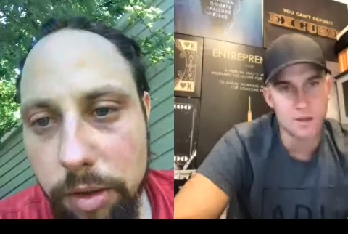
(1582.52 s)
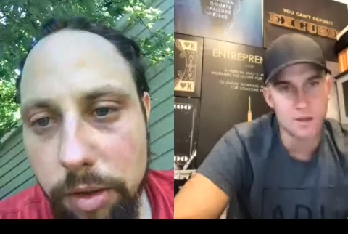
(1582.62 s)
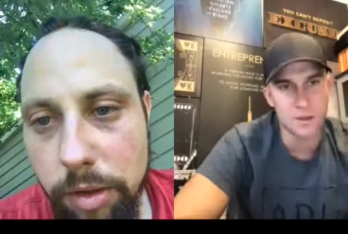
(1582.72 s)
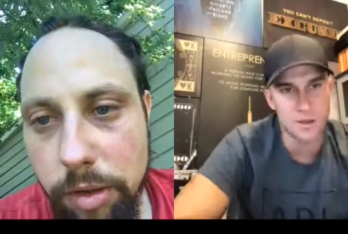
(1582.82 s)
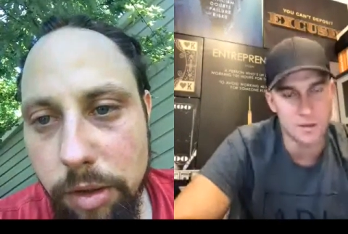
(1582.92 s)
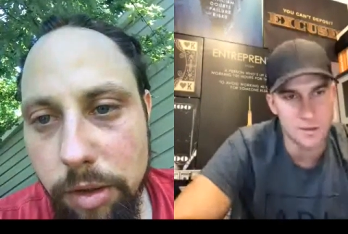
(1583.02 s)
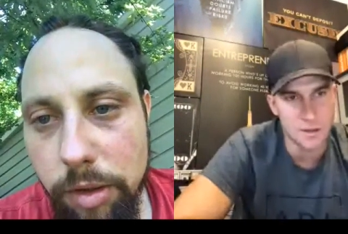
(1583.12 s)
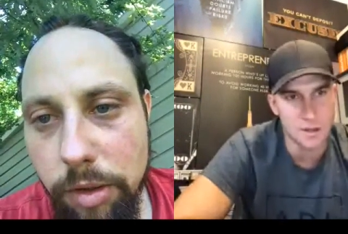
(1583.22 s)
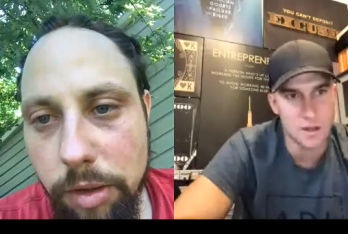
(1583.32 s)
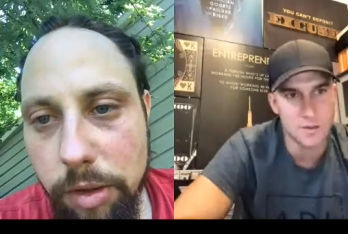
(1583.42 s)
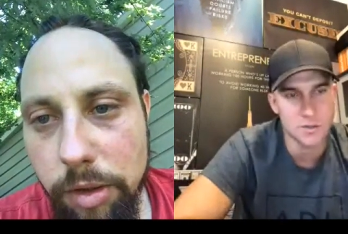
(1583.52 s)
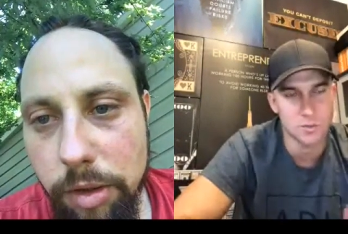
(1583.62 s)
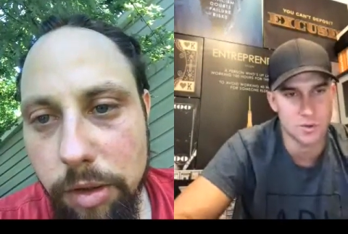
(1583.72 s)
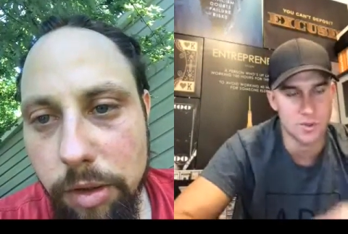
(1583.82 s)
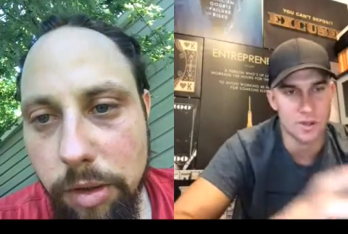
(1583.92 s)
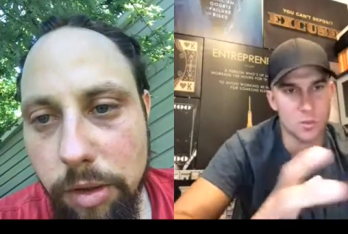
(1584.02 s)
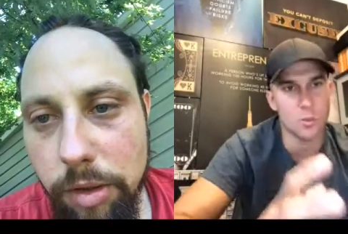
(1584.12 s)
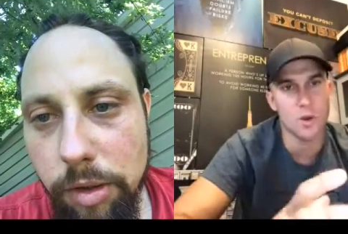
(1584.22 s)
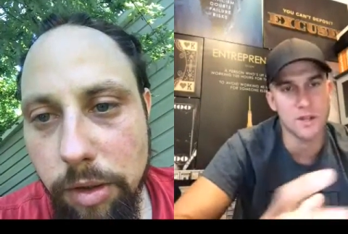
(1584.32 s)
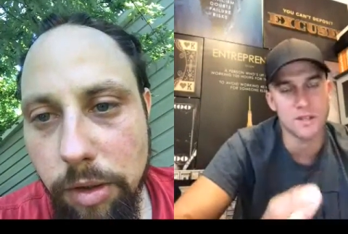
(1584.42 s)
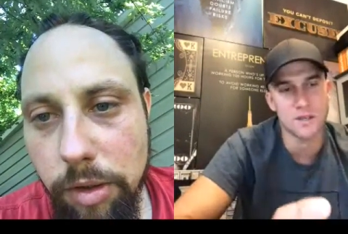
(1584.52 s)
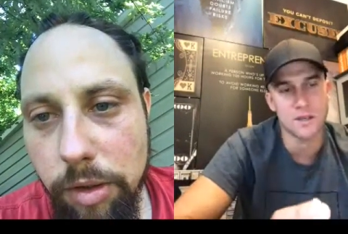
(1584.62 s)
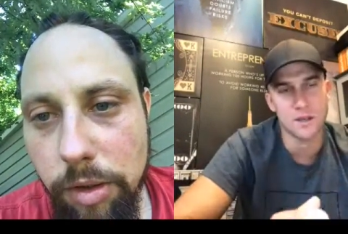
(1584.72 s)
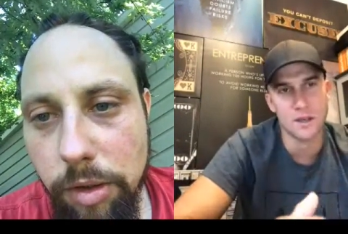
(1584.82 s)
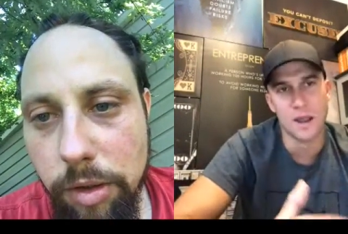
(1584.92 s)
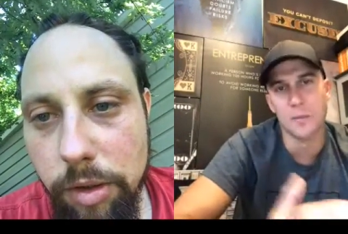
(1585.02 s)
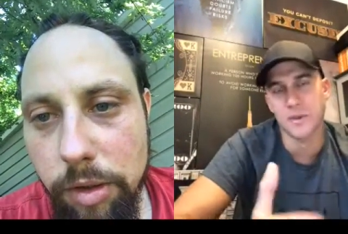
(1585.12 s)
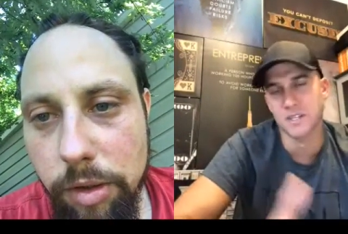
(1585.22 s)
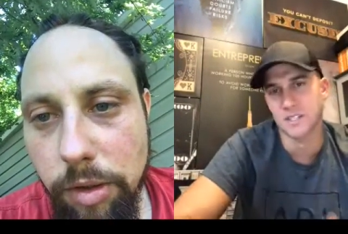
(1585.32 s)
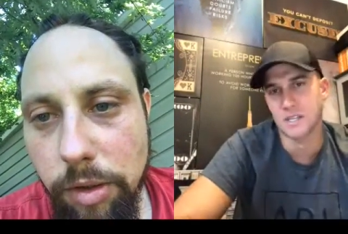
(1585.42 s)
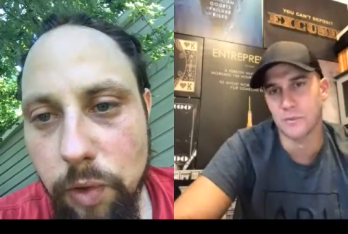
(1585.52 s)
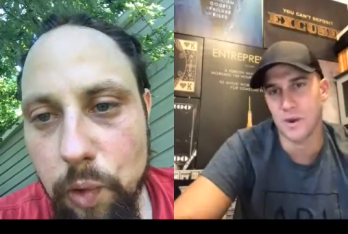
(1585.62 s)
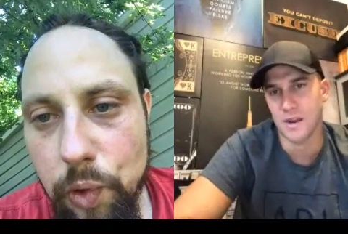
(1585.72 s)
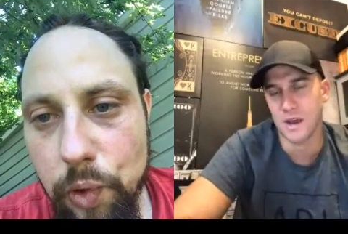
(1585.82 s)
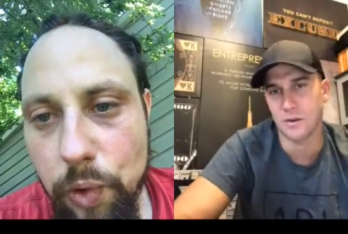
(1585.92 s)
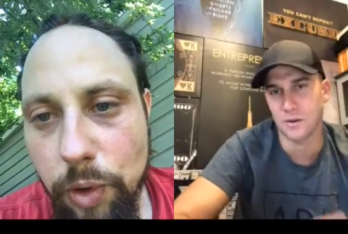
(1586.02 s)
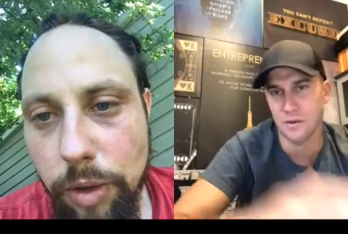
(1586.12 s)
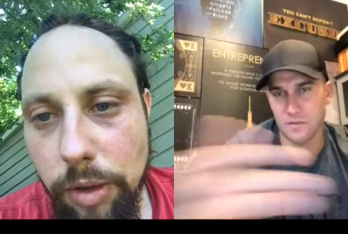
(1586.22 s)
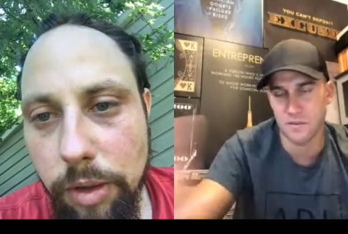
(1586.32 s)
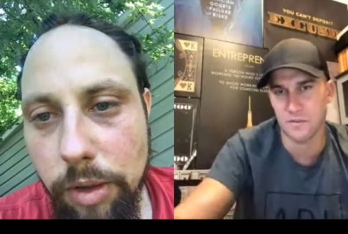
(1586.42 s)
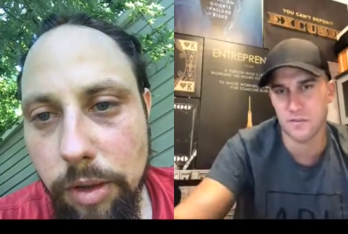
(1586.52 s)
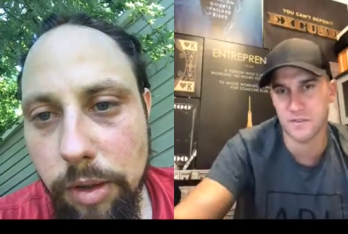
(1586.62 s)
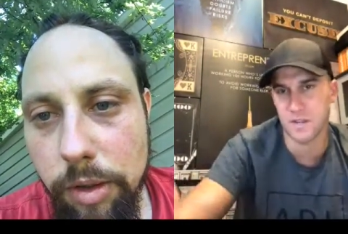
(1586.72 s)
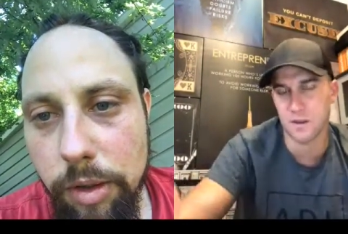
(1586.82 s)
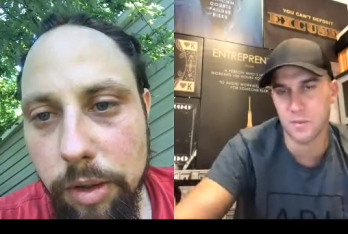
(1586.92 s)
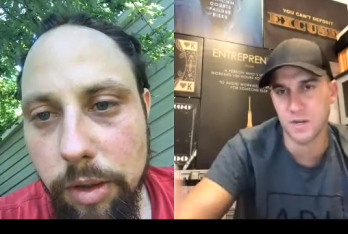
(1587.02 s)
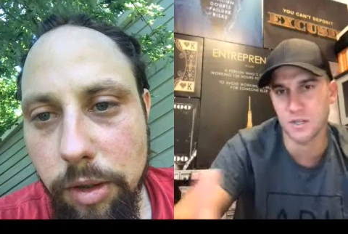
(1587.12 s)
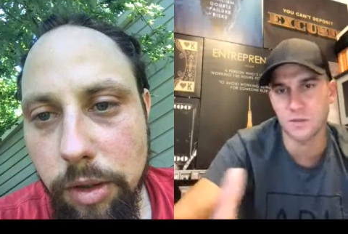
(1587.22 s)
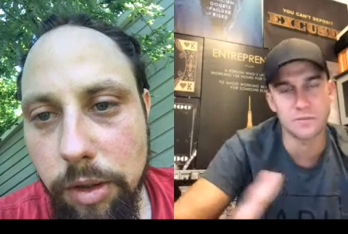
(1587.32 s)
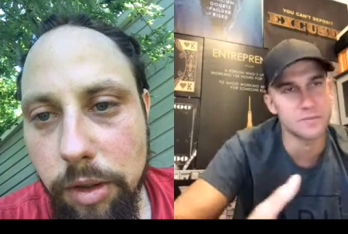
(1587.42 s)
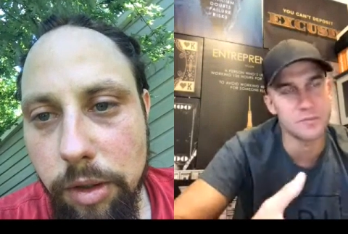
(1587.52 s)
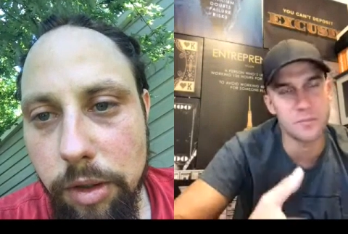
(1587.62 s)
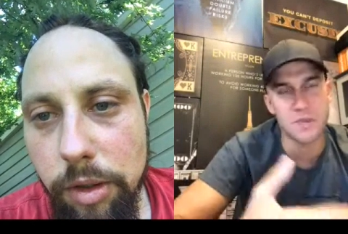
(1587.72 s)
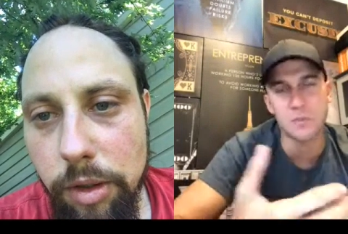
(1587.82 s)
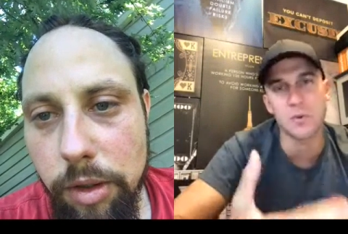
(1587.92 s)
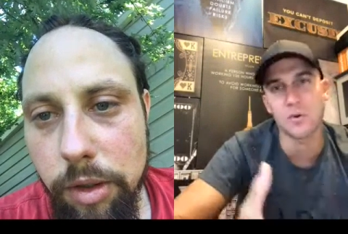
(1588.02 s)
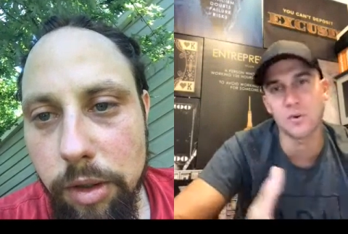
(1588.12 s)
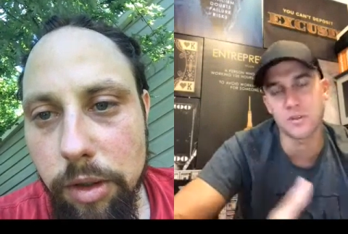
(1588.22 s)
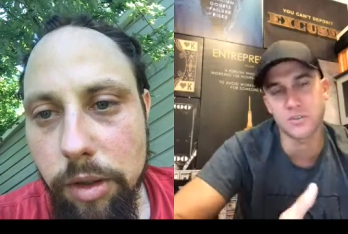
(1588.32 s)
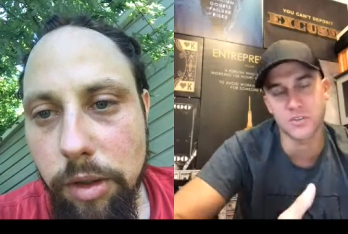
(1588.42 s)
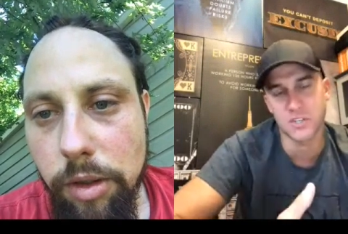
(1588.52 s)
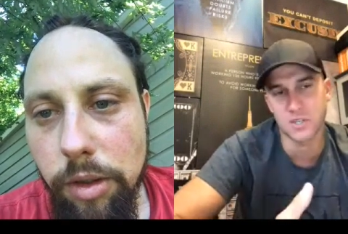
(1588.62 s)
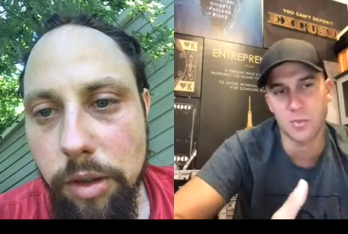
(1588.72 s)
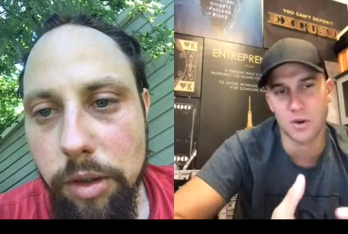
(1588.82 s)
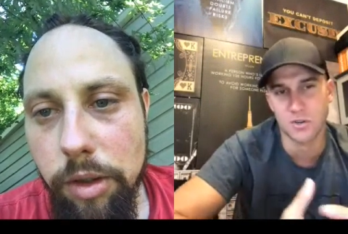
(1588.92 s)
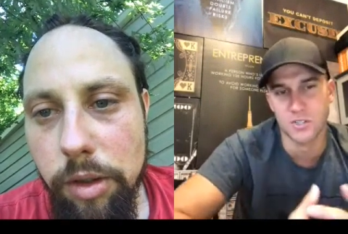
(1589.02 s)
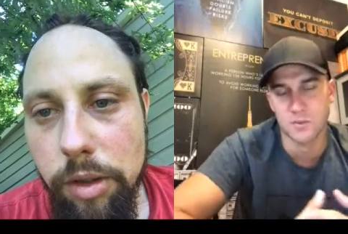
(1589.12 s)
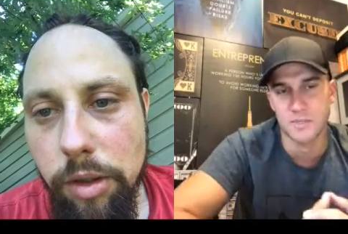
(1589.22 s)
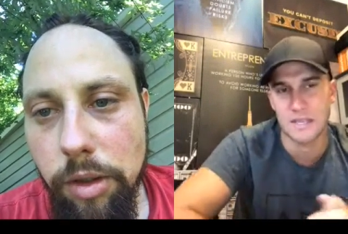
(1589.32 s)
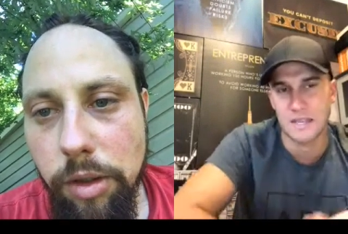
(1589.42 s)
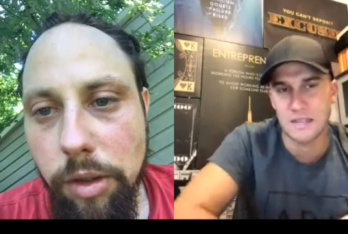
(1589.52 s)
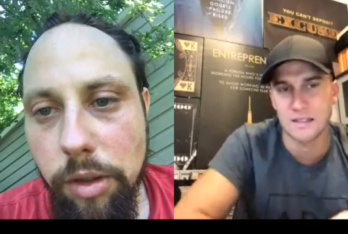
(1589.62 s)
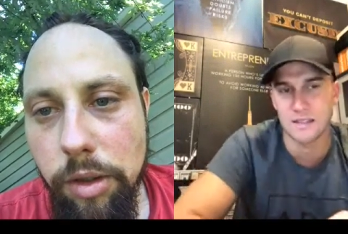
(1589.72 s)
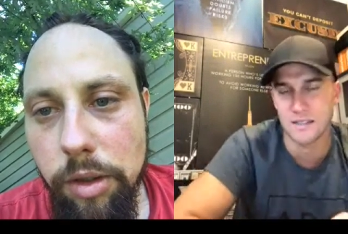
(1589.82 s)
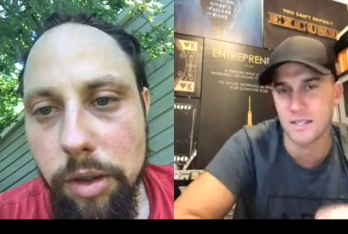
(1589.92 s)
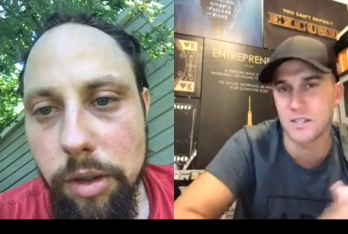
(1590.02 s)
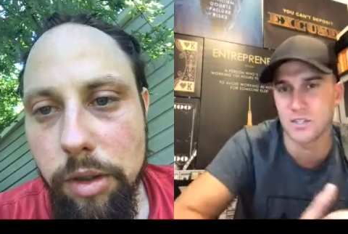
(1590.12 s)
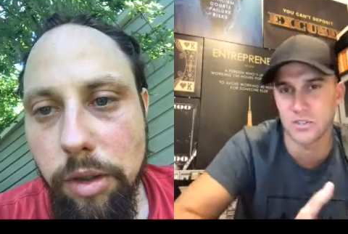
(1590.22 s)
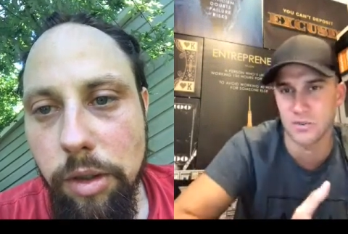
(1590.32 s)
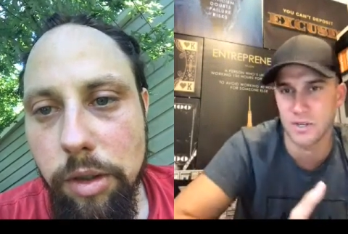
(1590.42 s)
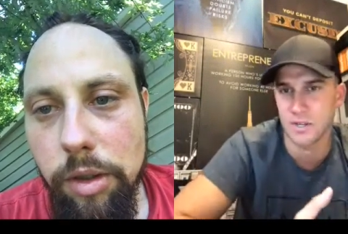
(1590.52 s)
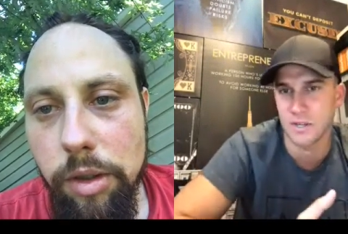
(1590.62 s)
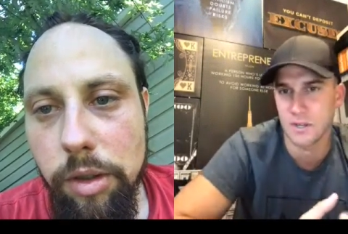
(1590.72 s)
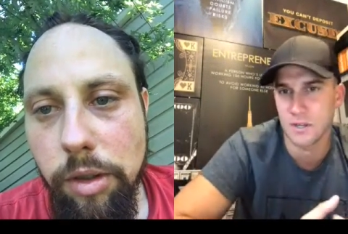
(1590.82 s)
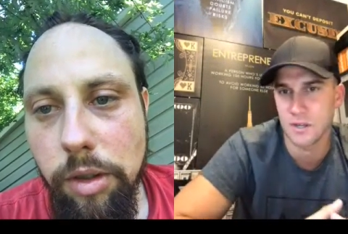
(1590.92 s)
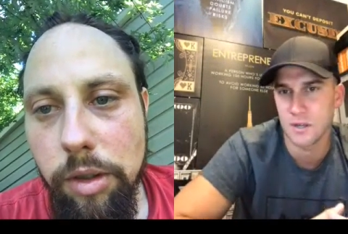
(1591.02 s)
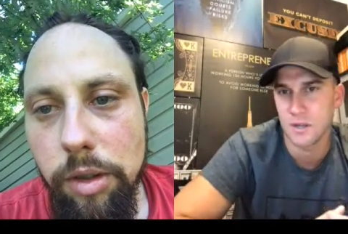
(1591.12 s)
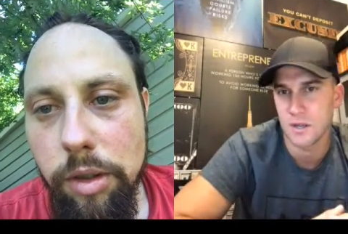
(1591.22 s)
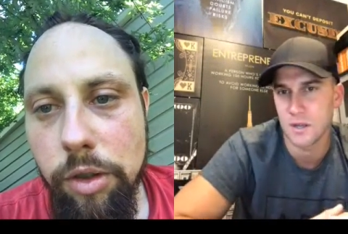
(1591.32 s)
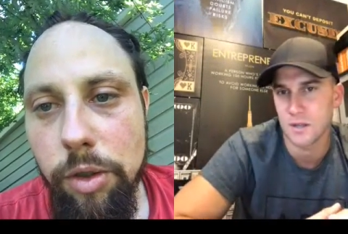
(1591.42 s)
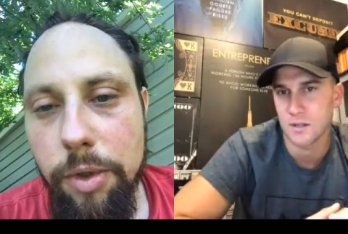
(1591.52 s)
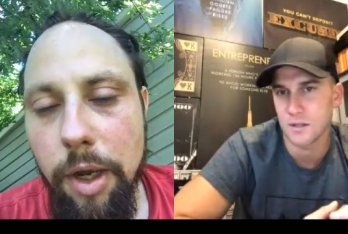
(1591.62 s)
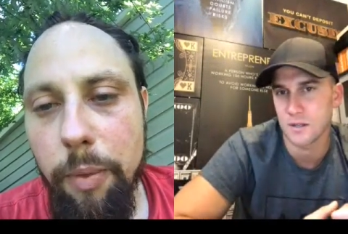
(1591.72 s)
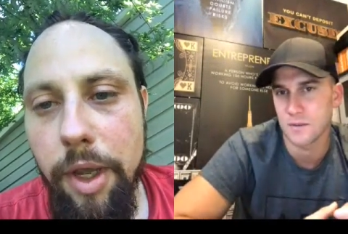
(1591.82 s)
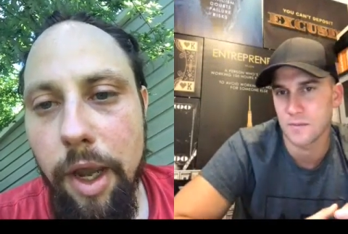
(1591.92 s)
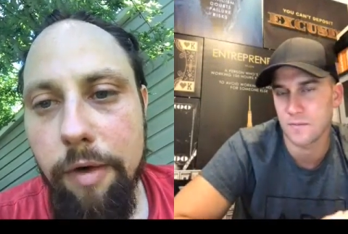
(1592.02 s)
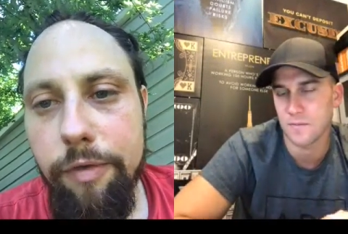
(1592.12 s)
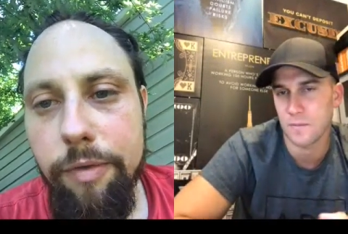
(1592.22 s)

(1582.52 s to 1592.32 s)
Speaker 1: and bigger. I just wondered like what. Like, how big is the team right now? And if you set up any people, strategic partnerships in this industry.
Speaker 2: So, yeah, we have